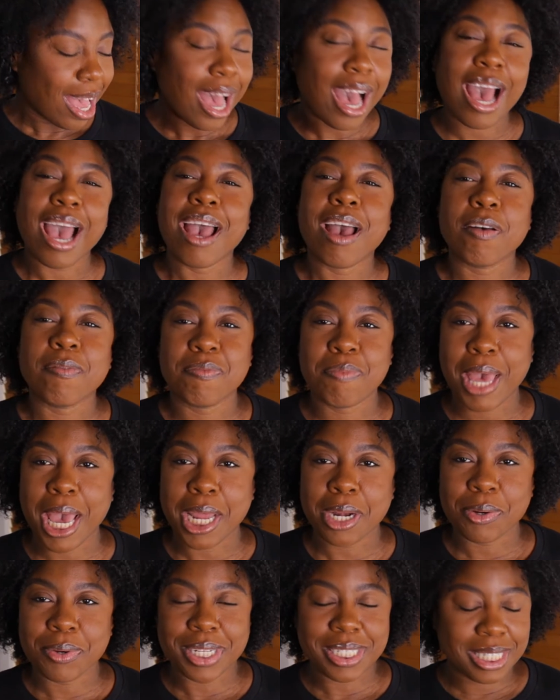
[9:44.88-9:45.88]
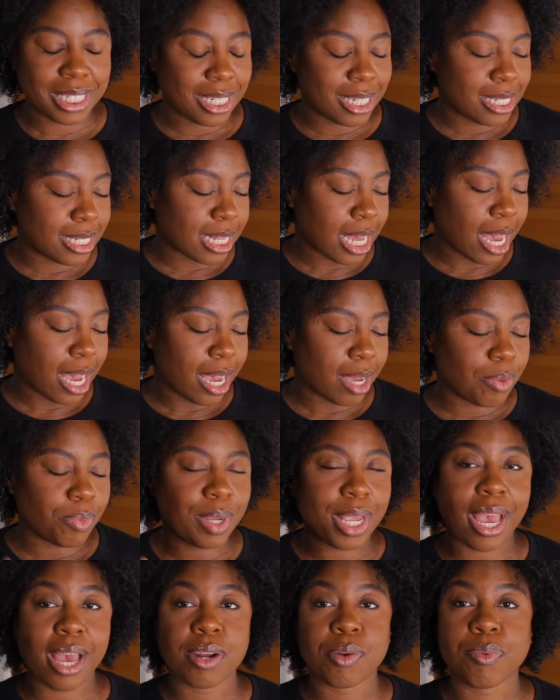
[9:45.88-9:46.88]
I have battery to the side.
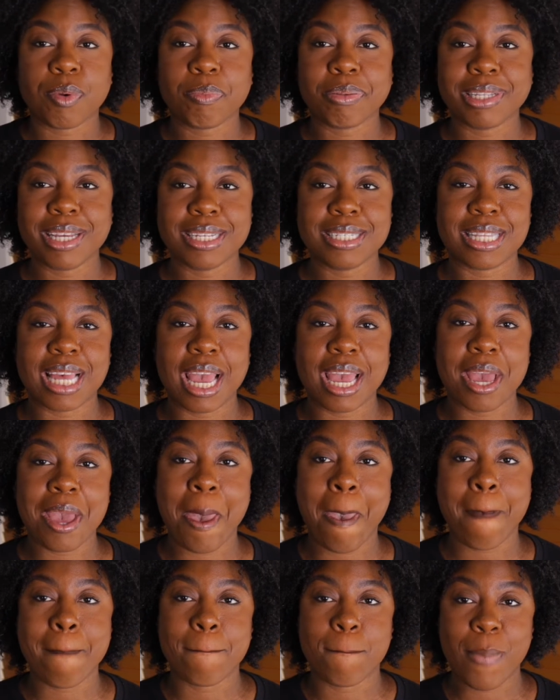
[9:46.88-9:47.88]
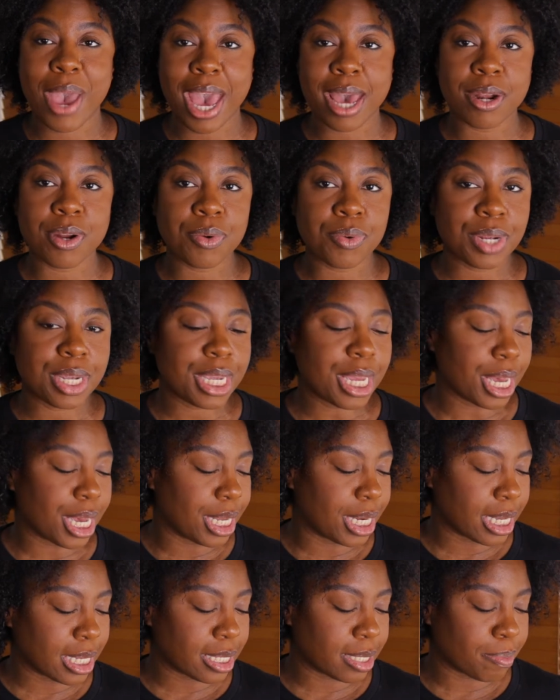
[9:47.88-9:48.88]
We had to replace a battery
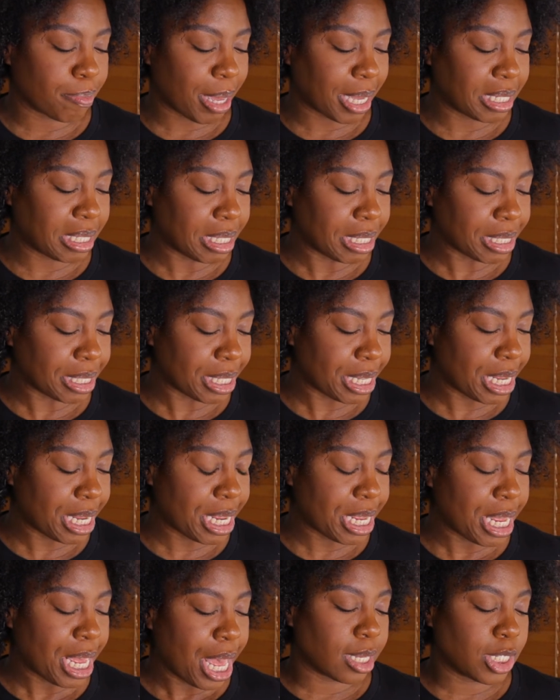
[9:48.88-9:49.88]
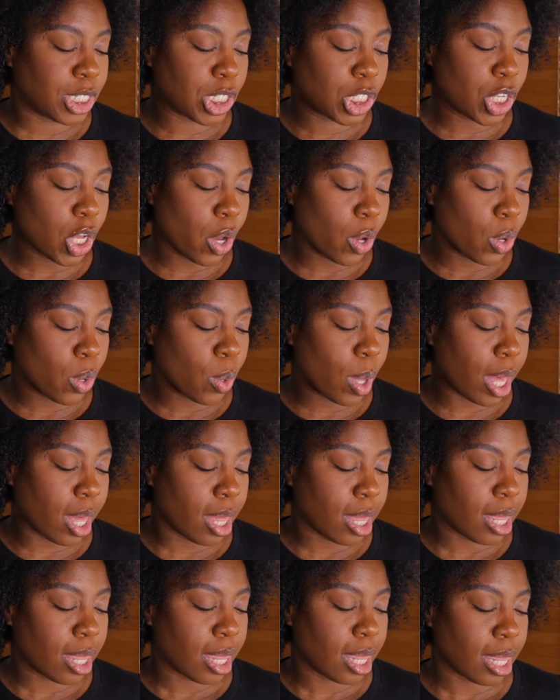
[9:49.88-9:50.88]
unexpectedly. So
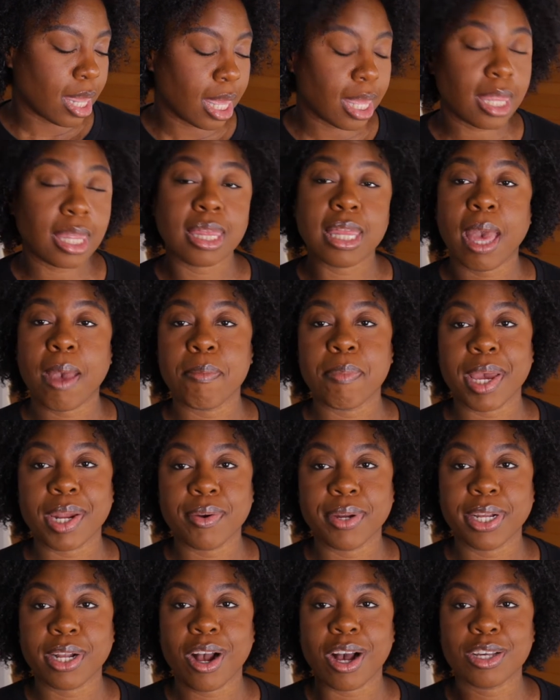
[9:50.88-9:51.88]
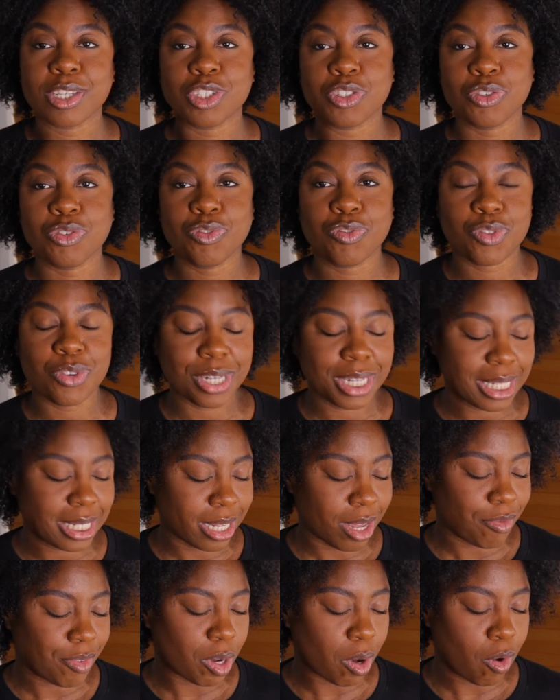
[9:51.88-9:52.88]
that battery cost
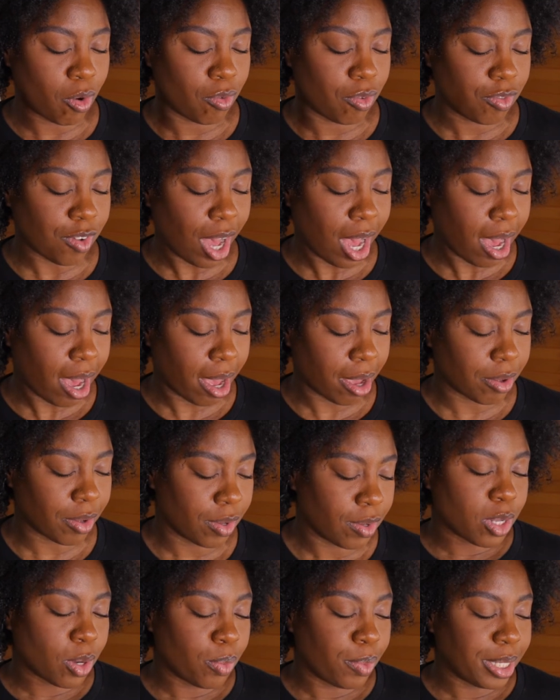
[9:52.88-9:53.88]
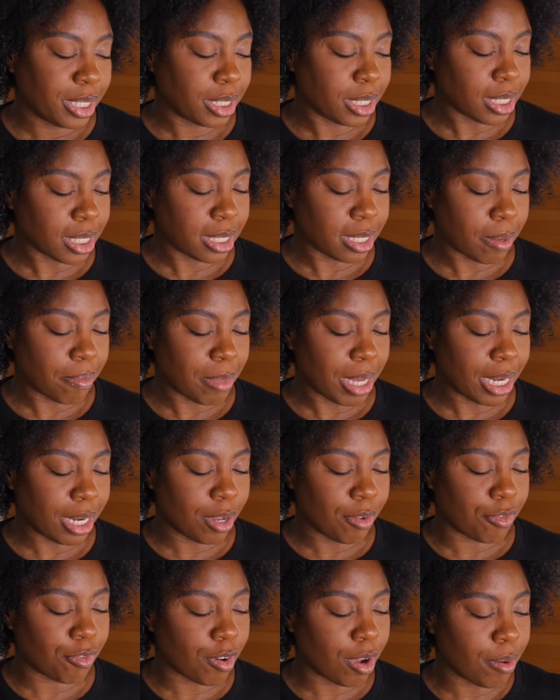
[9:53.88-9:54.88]
$247.05. So we took some
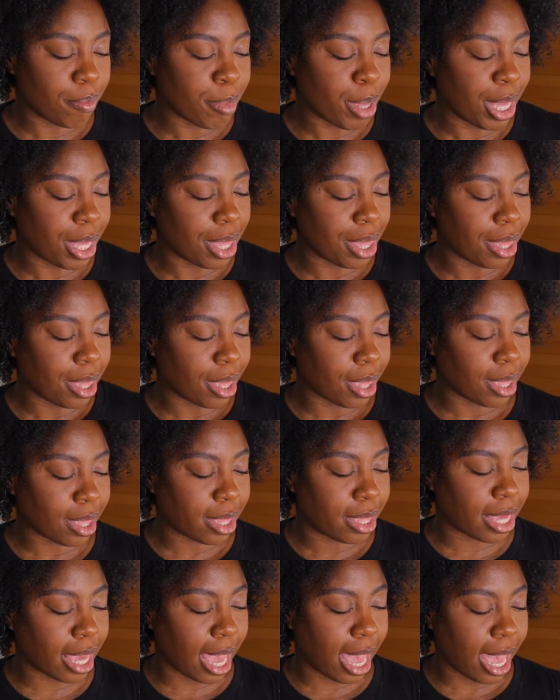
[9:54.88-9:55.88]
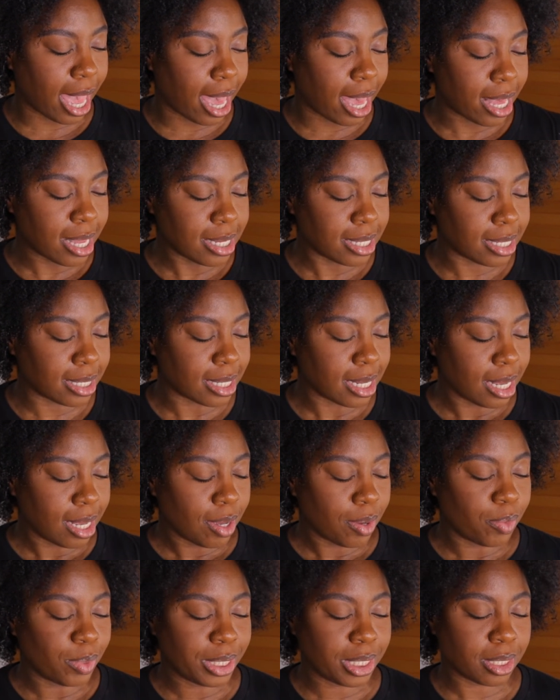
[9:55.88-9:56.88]
money from gas,
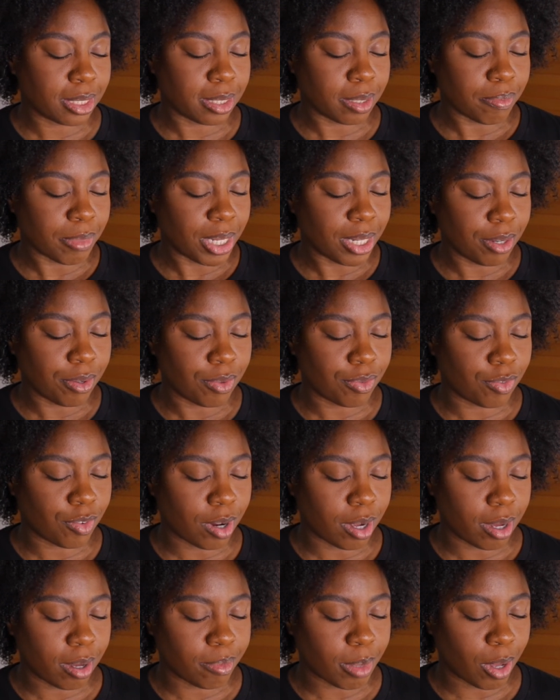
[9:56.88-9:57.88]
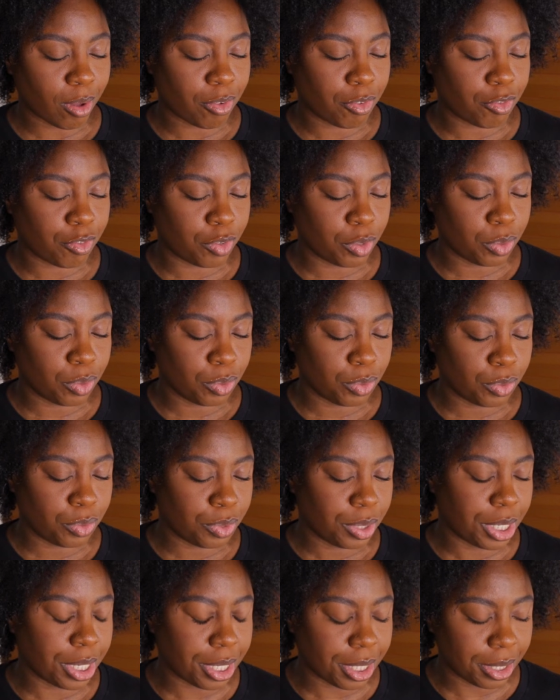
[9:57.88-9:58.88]
We took some money from
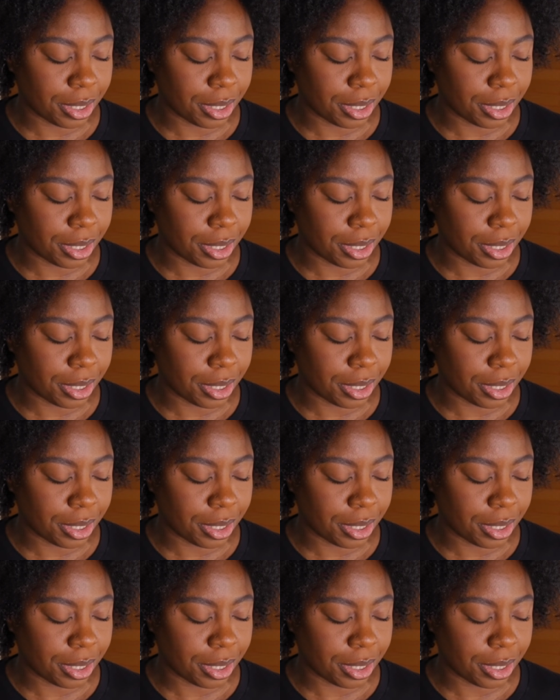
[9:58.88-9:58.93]
food